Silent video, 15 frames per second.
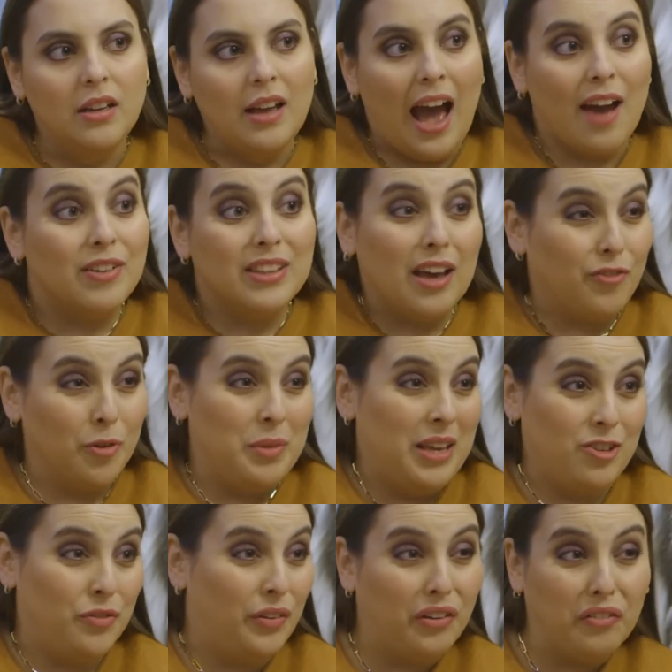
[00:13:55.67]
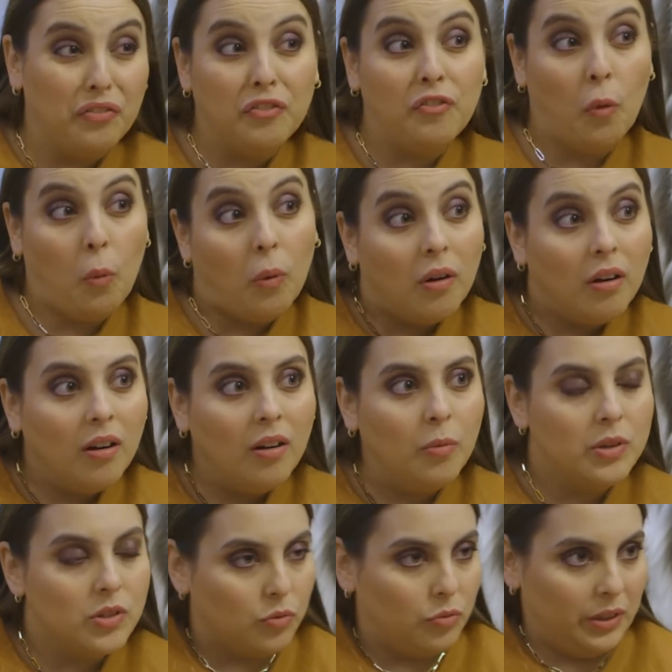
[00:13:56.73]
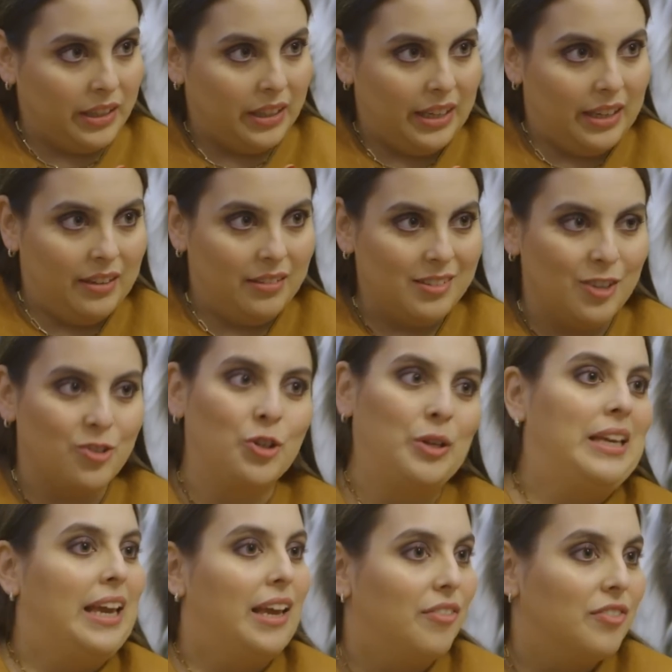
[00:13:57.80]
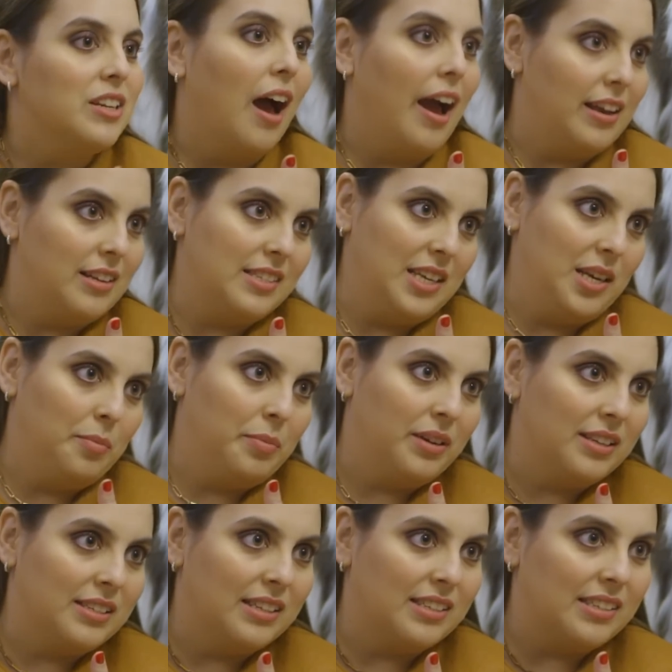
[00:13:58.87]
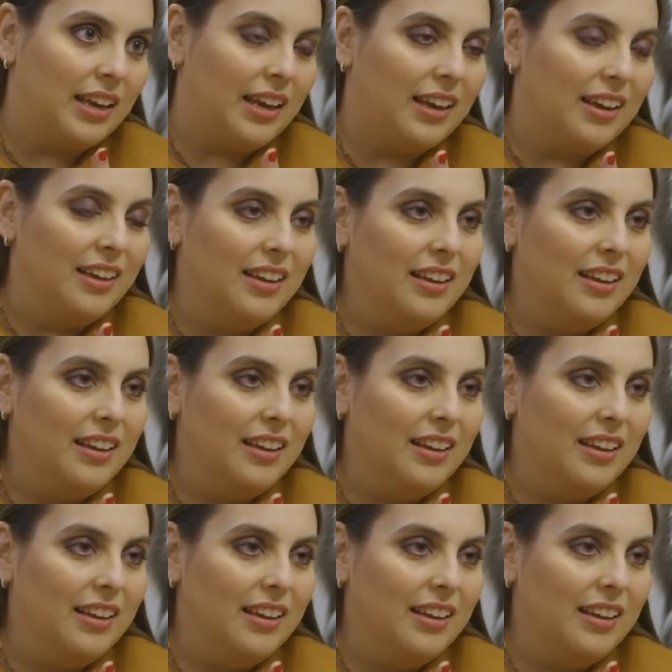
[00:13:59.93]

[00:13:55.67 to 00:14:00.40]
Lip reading: having that from the age of like 4 was really such a gift, I see, because it's like,